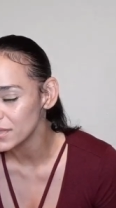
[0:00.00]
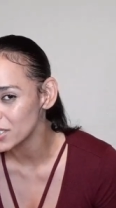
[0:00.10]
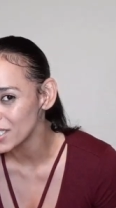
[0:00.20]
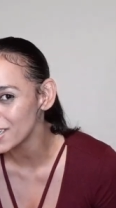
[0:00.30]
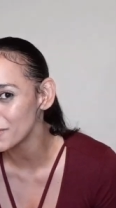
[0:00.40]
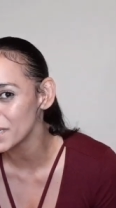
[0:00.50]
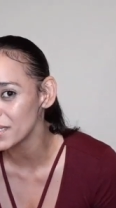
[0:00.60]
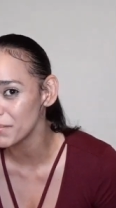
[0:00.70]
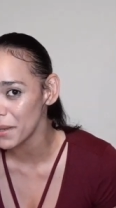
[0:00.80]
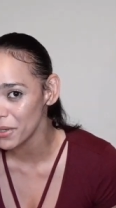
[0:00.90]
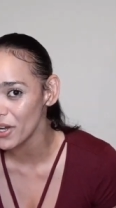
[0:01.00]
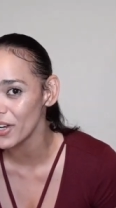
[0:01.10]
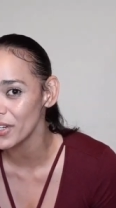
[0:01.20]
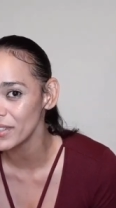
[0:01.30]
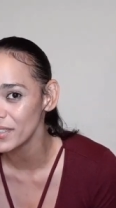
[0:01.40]
Did you hear me, baby
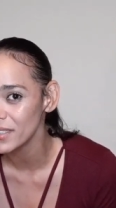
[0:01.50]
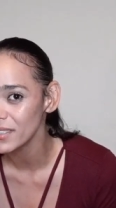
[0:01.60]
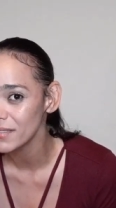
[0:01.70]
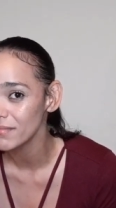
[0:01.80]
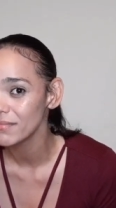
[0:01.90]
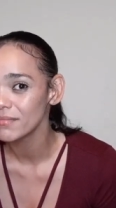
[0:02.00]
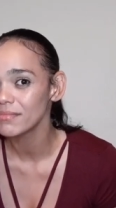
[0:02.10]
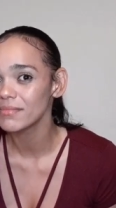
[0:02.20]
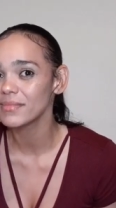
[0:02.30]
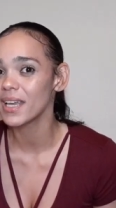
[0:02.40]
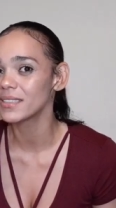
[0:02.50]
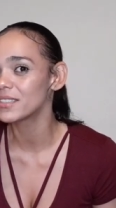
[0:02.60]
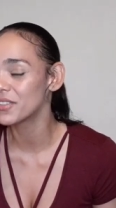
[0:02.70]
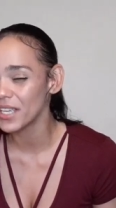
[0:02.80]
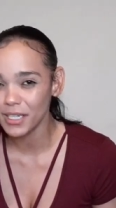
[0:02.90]
girl?
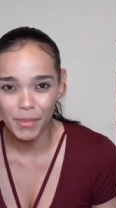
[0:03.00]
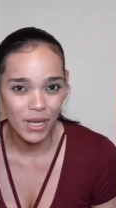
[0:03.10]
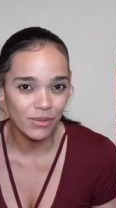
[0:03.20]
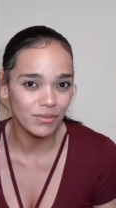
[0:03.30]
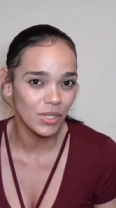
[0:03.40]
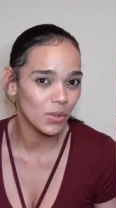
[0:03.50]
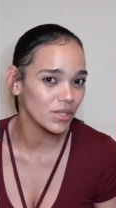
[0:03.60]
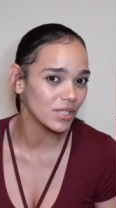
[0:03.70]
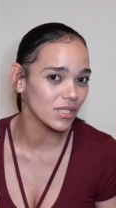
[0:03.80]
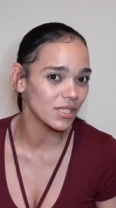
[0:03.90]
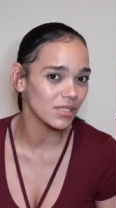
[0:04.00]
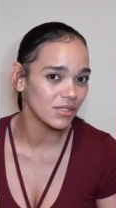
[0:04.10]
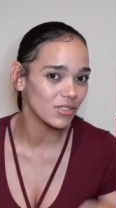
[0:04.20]
that's thinking about going to the